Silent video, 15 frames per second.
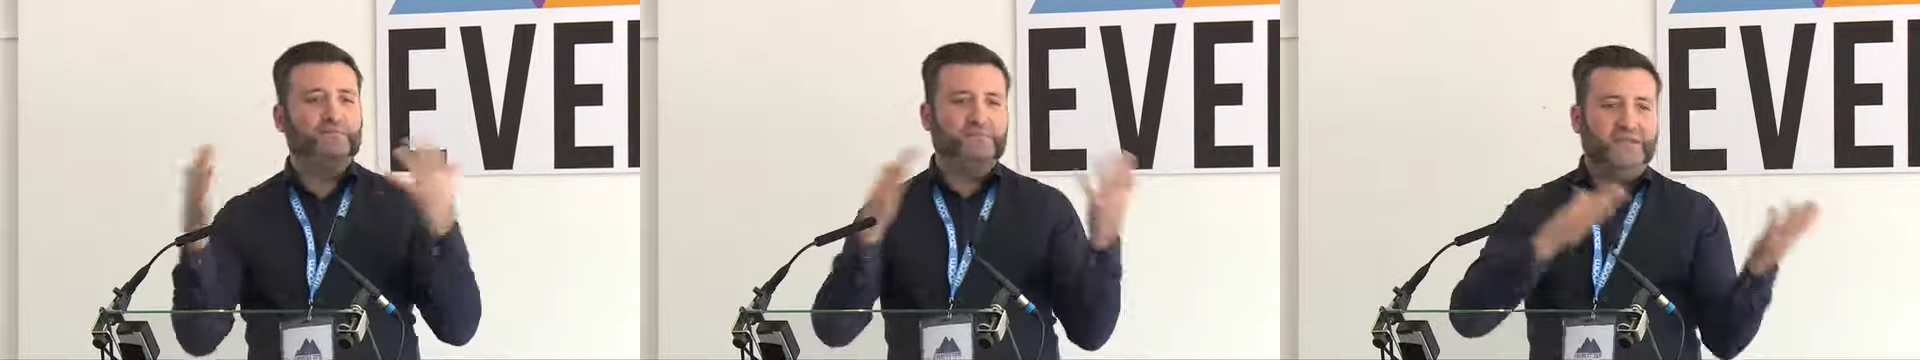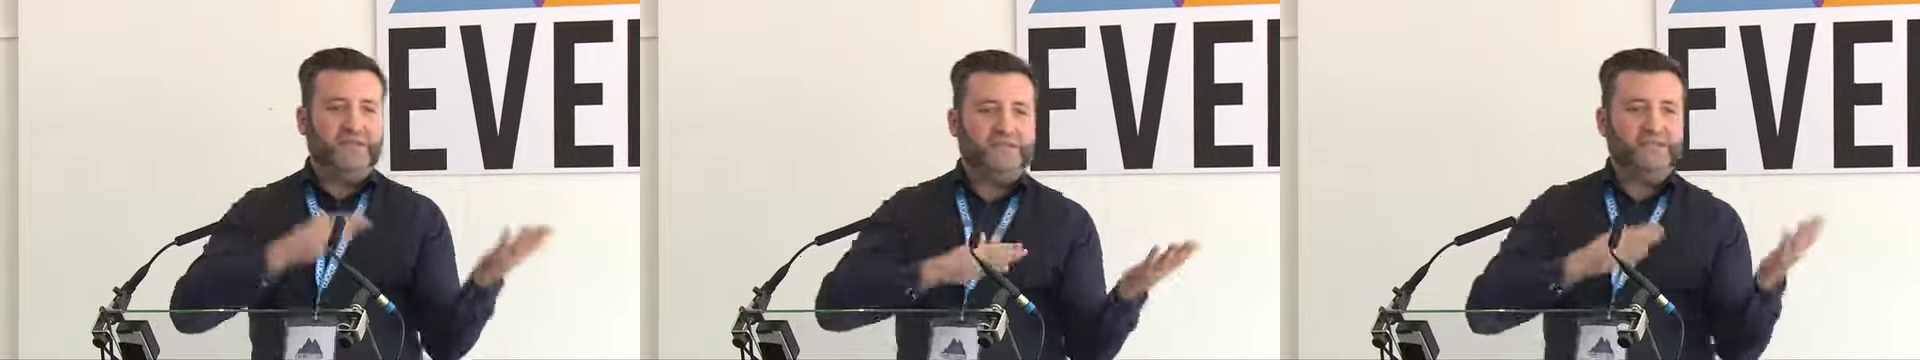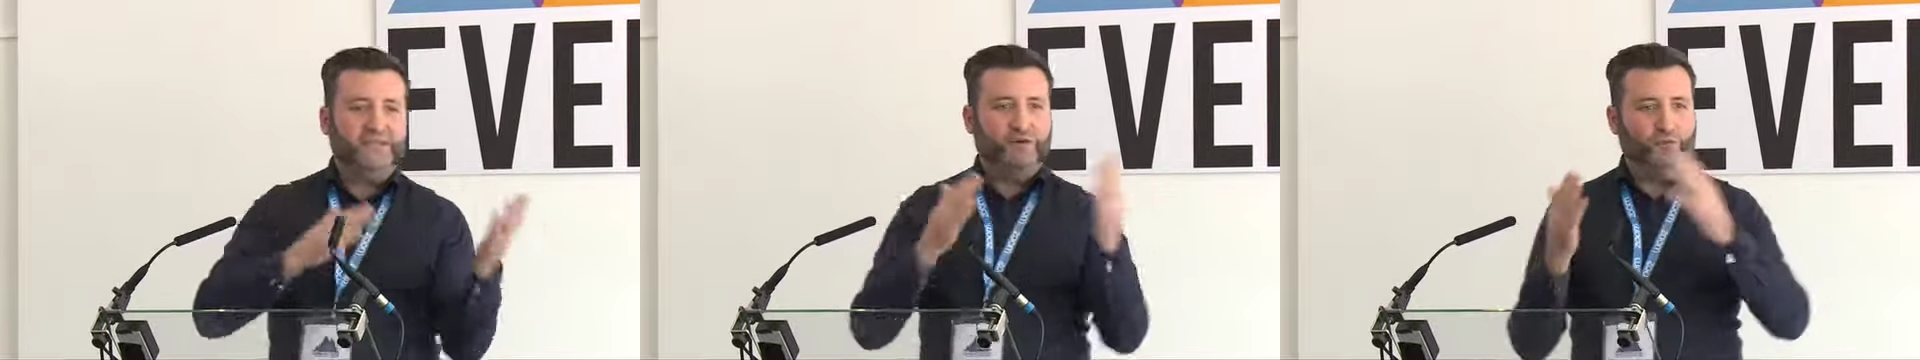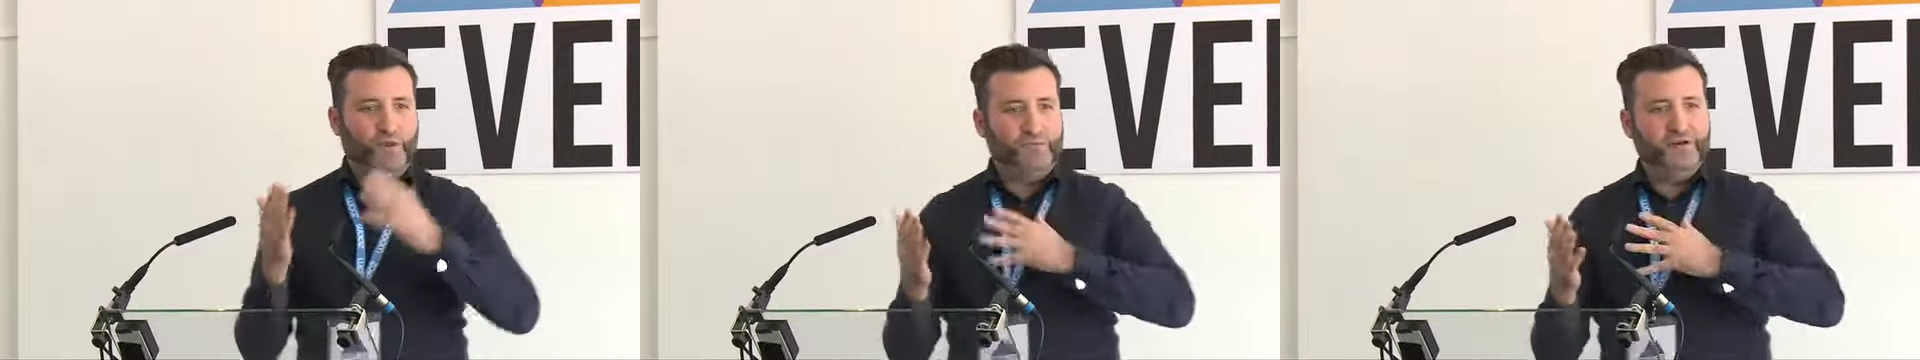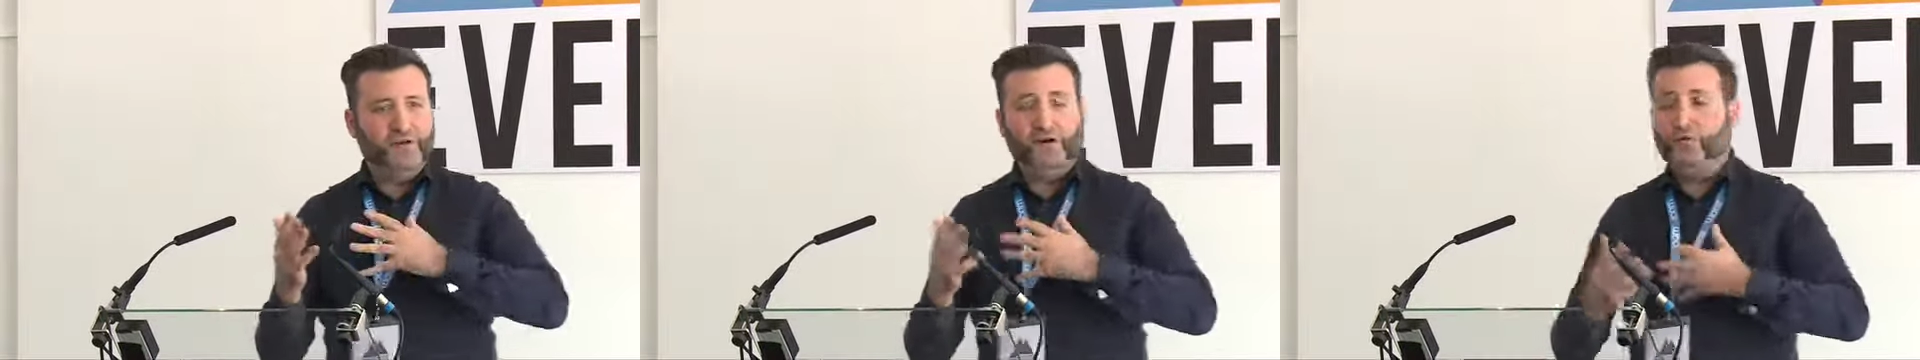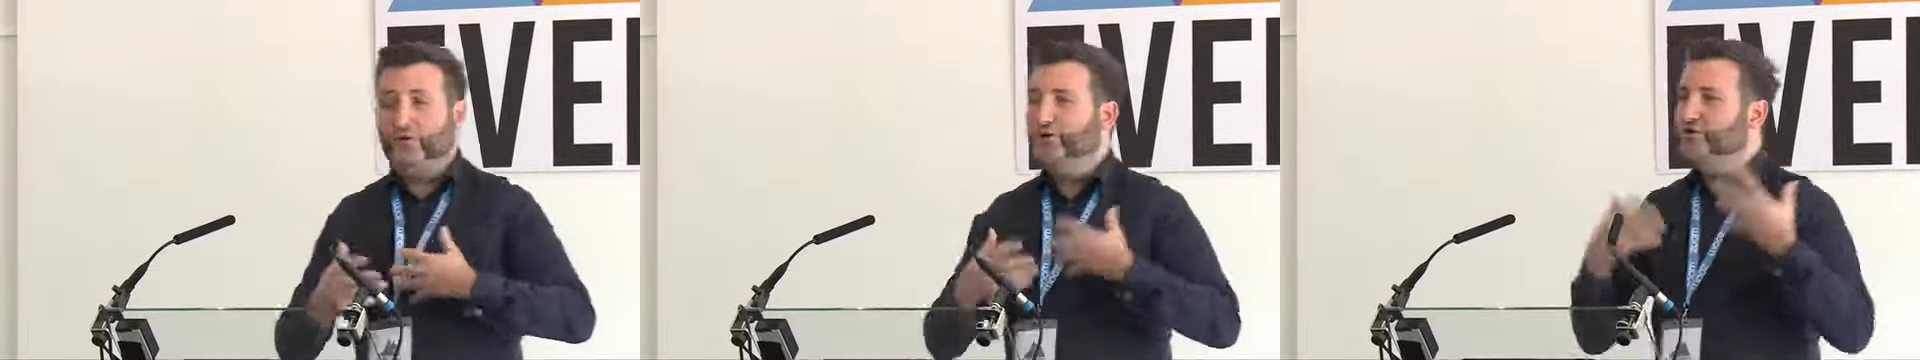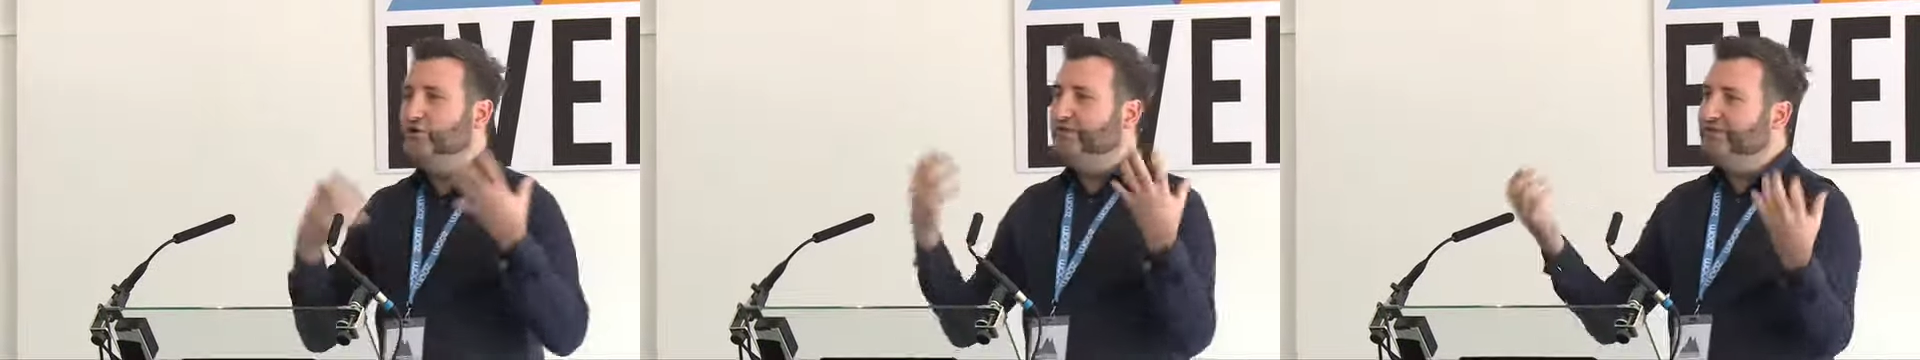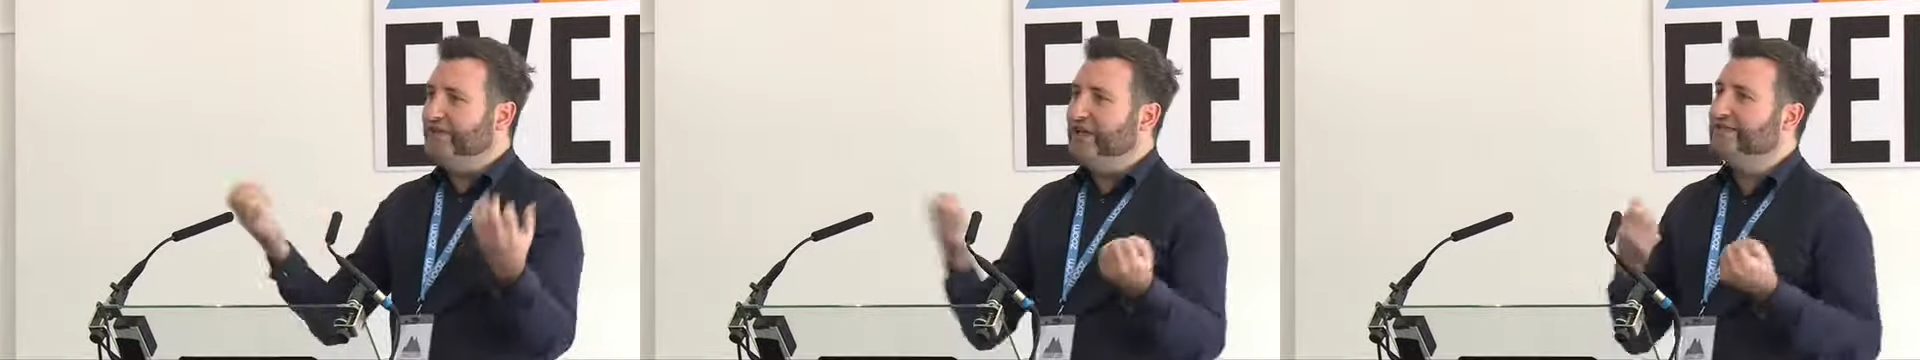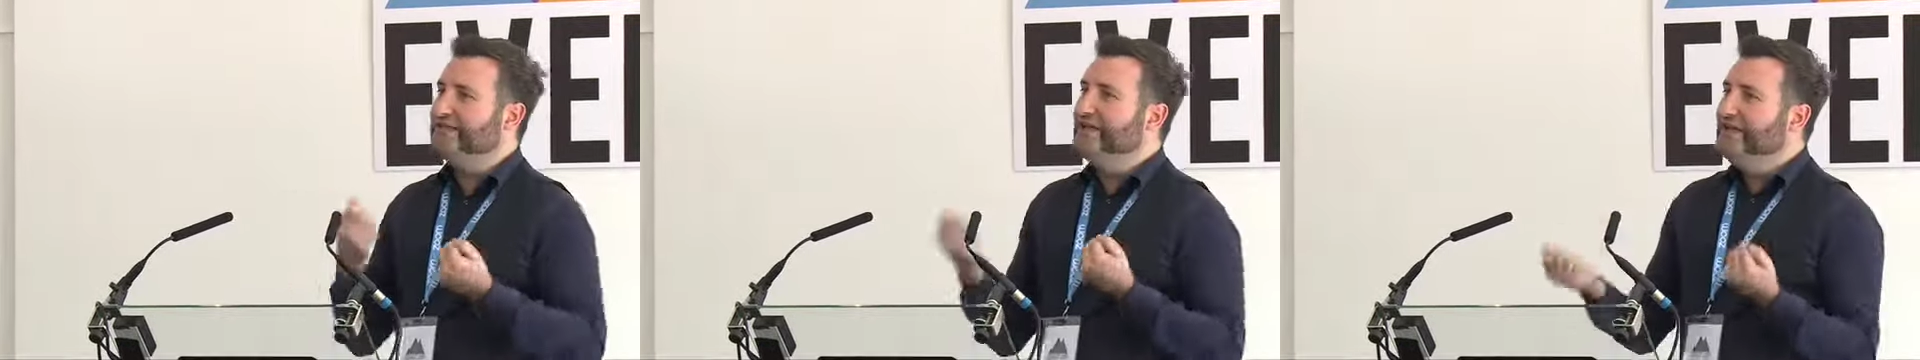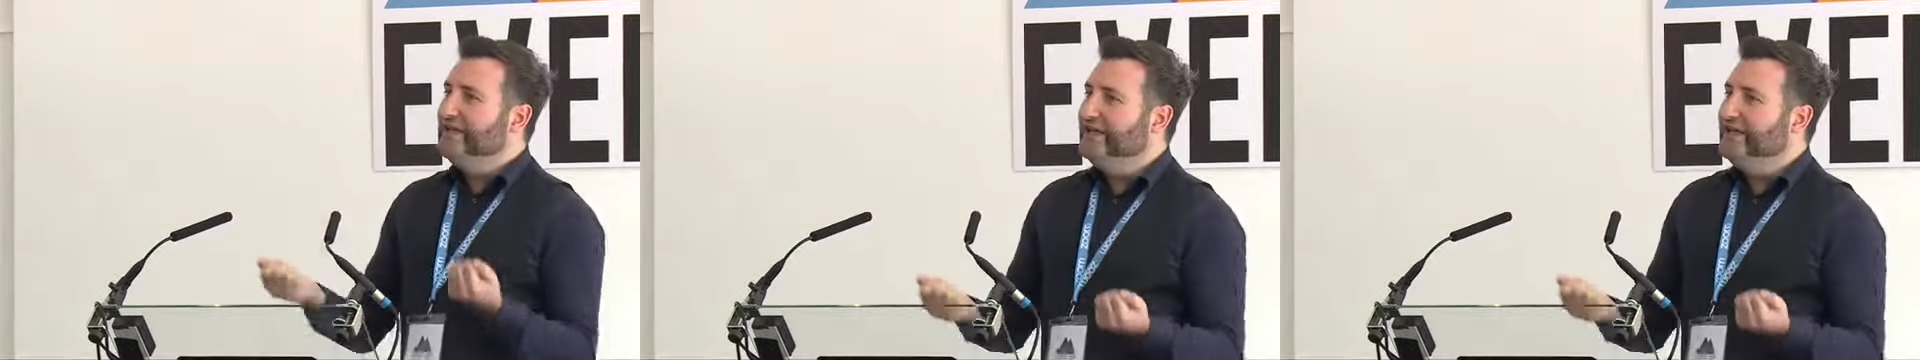meeting and a webinar where you have that